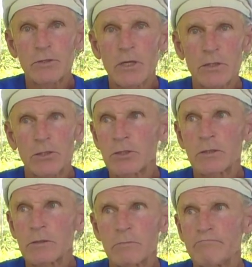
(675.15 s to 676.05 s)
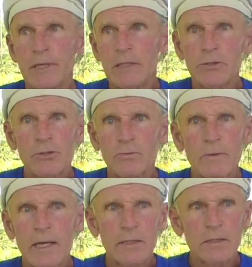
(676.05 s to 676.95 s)
touch beans or
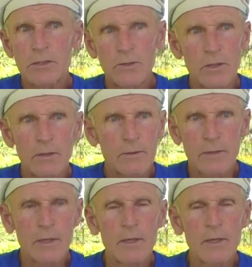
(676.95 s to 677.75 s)
rice or